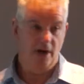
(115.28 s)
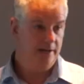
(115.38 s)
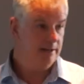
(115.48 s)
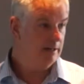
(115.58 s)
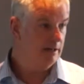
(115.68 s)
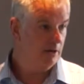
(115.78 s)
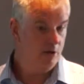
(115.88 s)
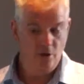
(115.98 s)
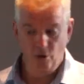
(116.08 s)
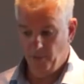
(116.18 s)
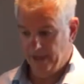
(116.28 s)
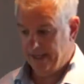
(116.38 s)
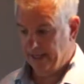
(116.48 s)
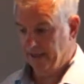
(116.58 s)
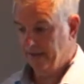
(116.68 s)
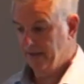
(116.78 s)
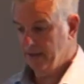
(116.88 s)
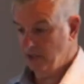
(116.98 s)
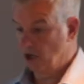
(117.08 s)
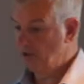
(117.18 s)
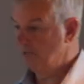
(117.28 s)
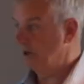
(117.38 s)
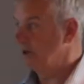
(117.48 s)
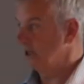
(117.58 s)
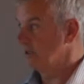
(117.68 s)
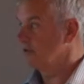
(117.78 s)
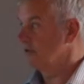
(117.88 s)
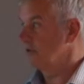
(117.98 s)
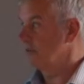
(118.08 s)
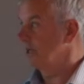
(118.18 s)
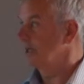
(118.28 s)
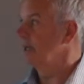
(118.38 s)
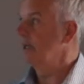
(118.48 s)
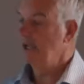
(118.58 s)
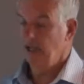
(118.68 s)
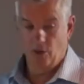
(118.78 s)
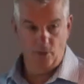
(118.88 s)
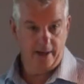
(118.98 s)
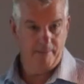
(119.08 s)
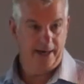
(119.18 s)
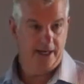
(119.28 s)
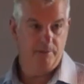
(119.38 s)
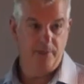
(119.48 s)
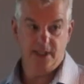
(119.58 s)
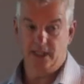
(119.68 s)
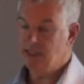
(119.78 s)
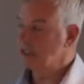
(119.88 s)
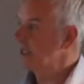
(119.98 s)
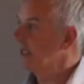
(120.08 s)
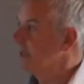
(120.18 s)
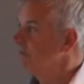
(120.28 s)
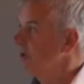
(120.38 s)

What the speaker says: might normally get. So hopefully I'll get through. We can make the business a hell of